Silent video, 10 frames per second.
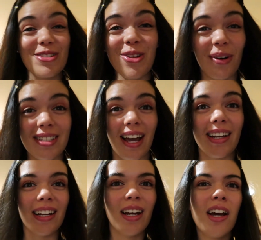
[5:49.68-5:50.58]
so
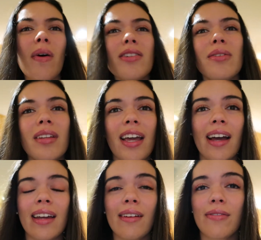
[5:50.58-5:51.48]
excited. We want to go to the
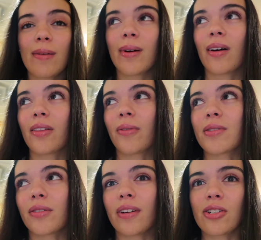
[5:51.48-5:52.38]
Cat Cafe, but all the
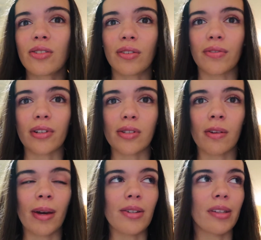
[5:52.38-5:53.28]
reservations are full, so
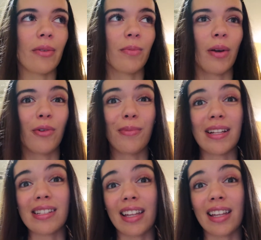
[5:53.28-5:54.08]
I might do that with my roommates